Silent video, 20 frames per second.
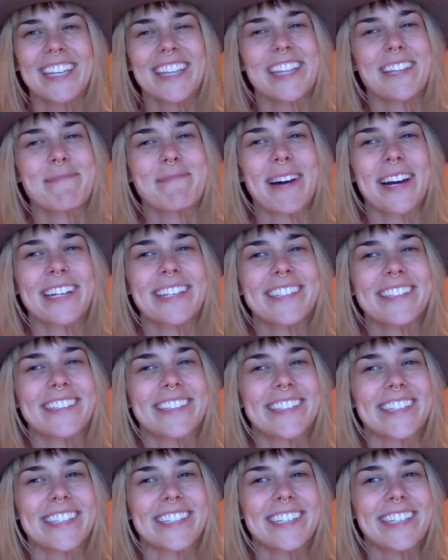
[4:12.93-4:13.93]
The
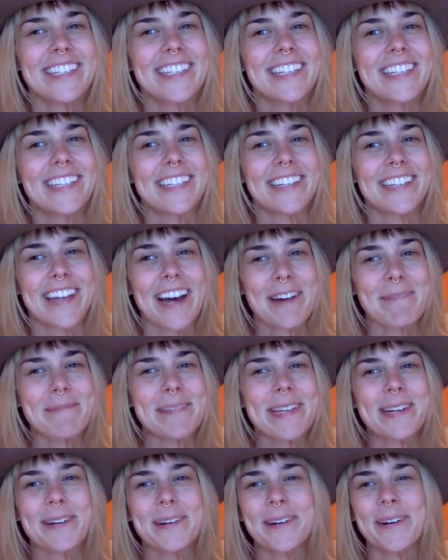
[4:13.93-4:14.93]
mantra Nam
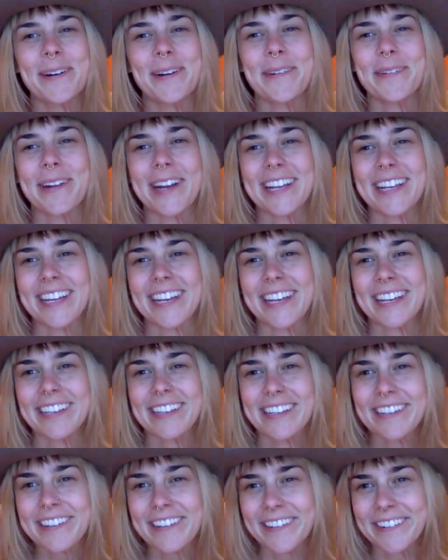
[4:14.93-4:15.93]
Myoho Renge
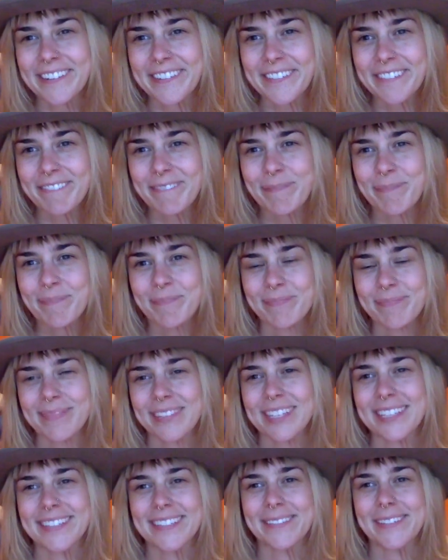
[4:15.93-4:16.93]
Kyo
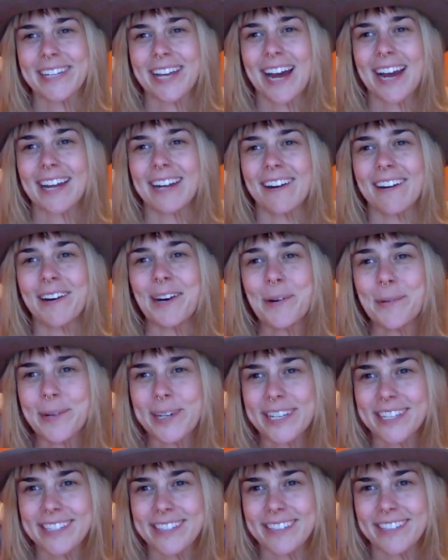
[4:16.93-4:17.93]
is what I
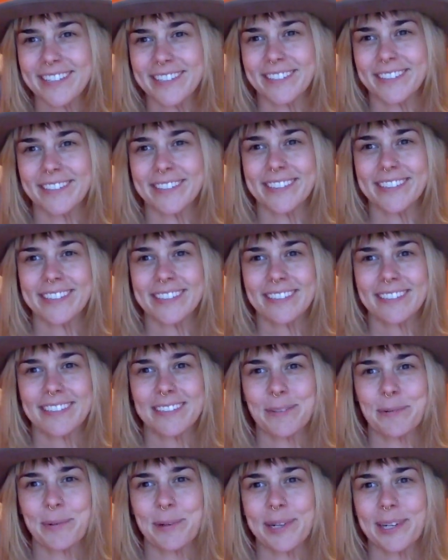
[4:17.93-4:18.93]
always use
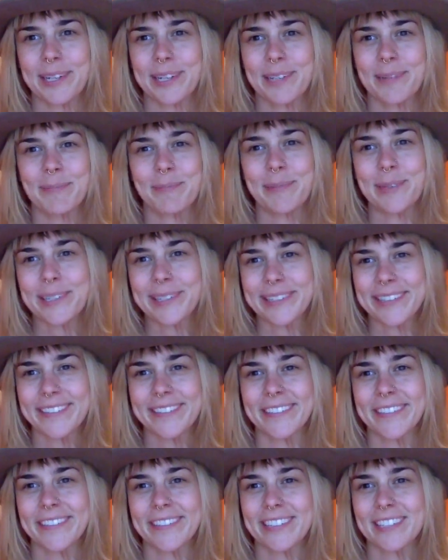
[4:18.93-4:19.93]
to work
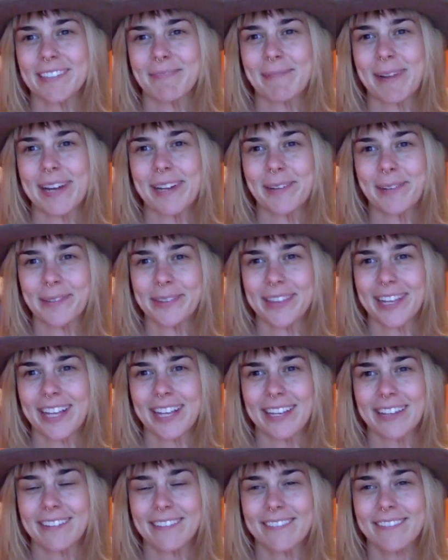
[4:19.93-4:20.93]
miracles in my own
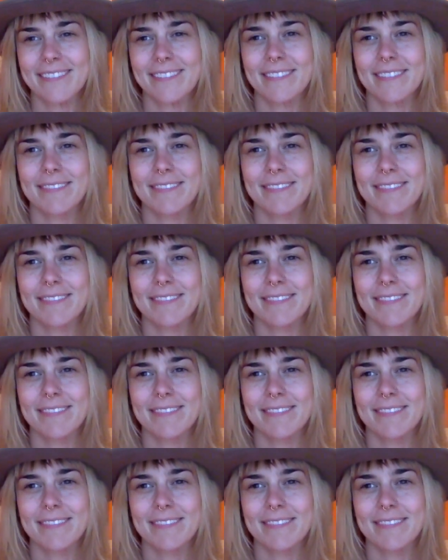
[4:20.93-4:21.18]
life.